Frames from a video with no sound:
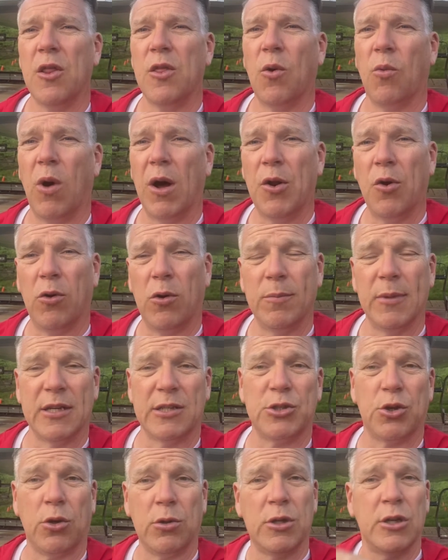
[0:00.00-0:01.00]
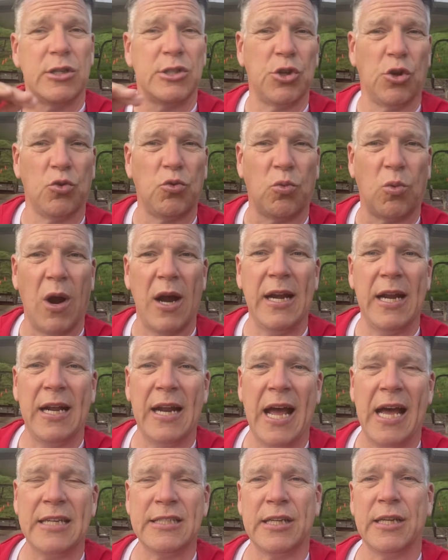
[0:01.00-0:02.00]
The one home that sold right
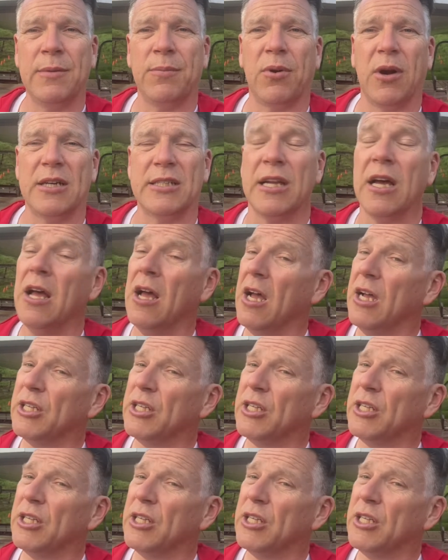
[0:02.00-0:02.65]
at asking price.